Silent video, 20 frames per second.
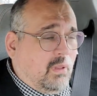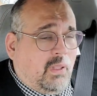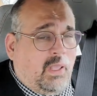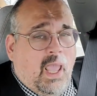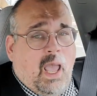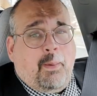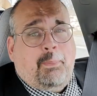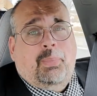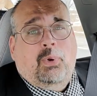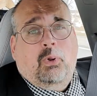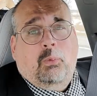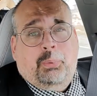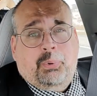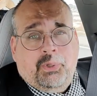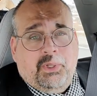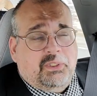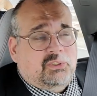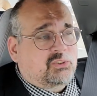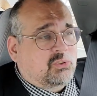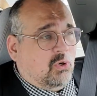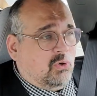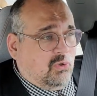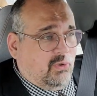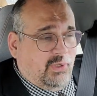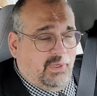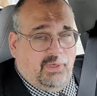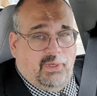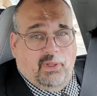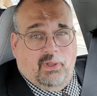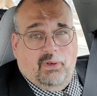Capitol Police
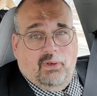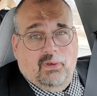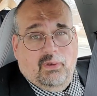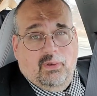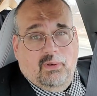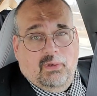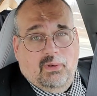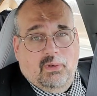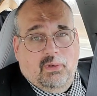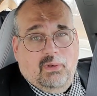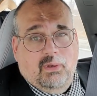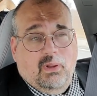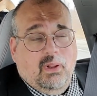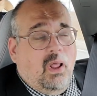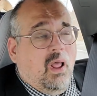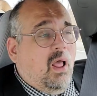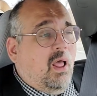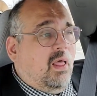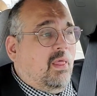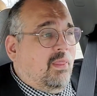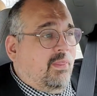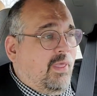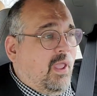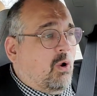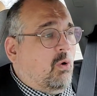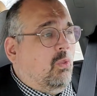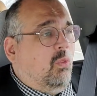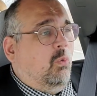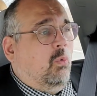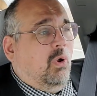certainly did. They
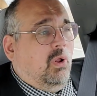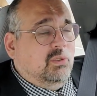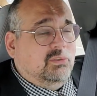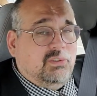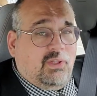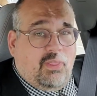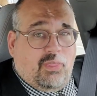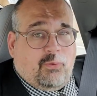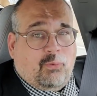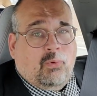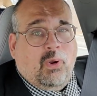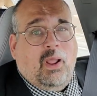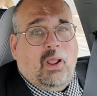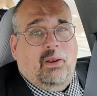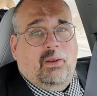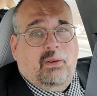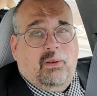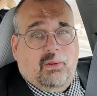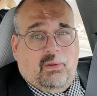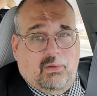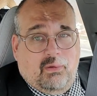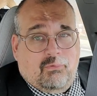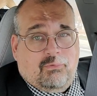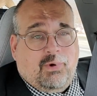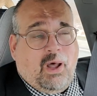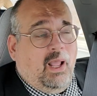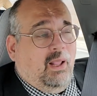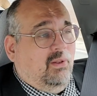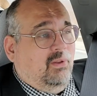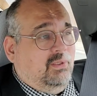were the ones that threatened
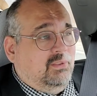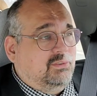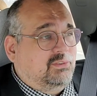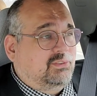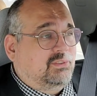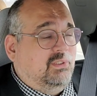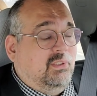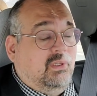violence.